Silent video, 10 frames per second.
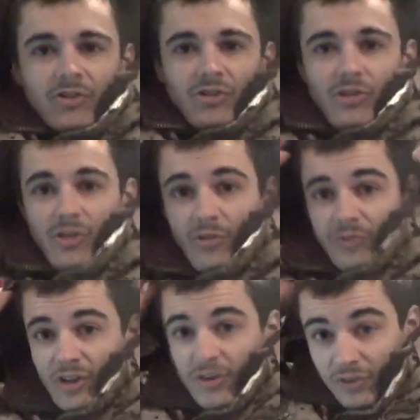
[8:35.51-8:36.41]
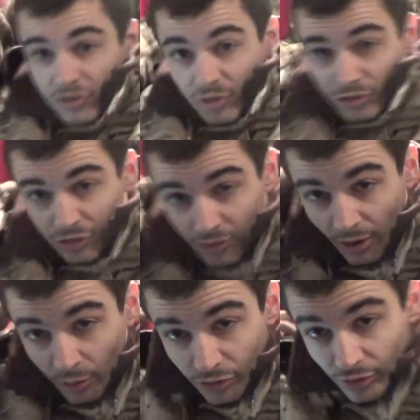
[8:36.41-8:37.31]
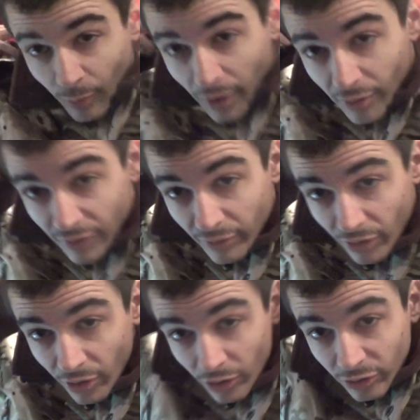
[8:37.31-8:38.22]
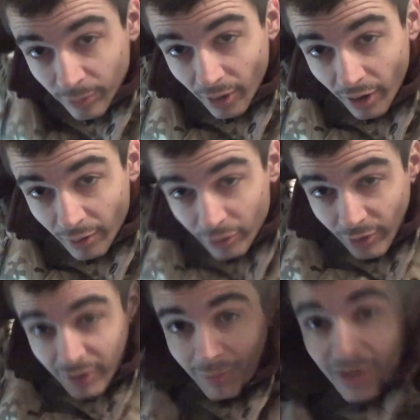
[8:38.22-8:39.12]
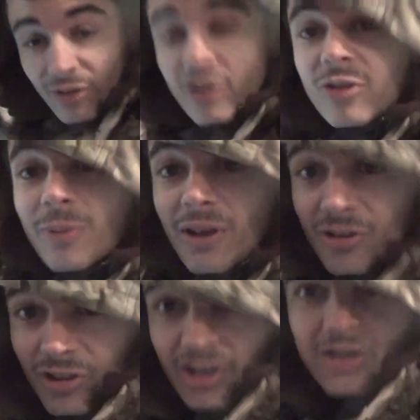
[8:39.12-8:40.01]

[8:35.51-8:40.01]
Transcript: So you can obviously, if it's not too cold, you can wear it without the hood, but I would recommend the hood because it